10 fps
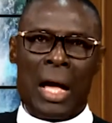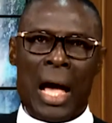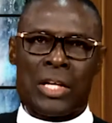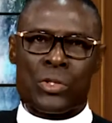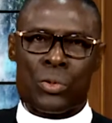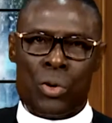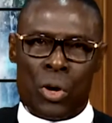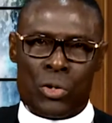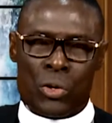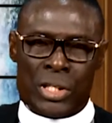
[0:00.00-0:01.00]
As you
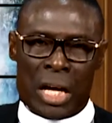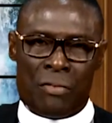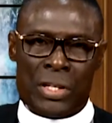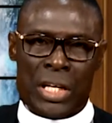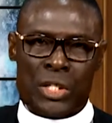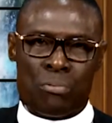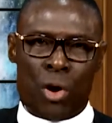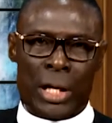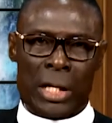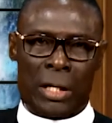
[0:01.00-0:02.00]
go to service this
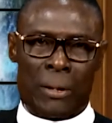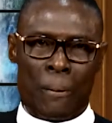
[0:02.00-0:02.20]
morning,